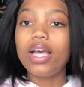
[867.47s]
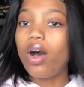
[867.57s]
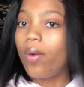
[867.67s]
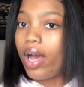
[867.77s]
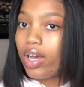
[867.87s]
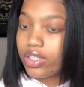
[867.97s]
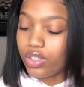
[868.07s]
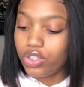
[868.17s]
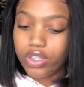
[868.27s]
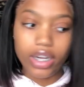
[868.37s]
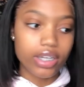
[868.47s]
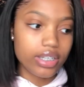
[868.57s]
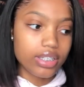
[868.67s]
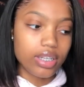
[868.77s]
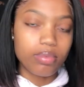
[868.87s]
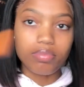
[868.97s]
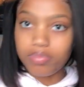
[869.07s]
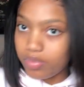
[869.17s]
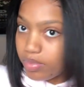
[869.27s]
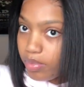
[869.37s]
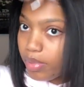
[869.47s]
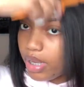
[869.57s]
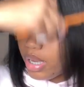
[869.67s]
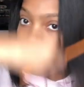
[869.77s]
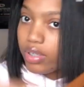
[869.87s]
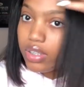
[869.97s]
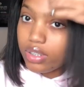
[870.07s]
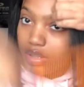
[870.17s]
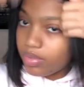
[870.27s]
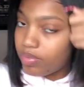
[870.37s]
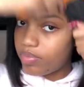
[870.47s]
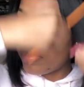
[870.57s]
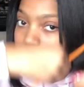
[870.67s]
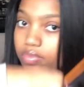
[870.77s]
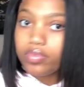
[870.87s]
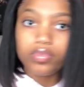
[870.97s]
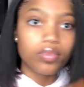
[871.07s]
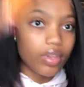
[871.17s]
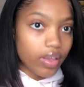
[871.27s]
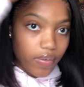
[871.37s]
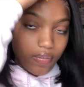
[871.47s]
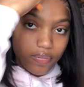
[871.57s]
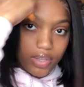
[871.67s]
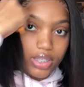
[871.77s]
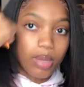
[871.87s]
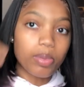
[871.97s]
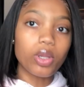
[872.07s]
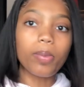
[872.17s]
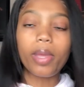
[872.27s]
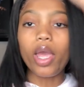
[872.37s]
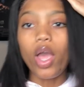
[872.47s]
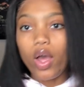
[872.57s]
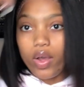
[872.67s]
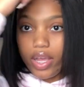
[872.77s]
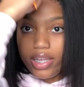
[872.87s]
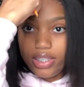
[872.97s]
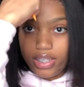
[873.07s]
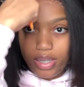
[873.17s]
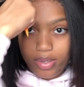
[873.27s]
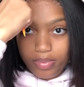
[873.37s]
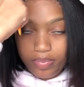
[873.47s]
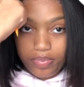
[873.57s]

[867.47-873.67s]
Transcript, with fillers: Oh, I also straightened it some, but I'm going to fix it up a little bit. Okay, so...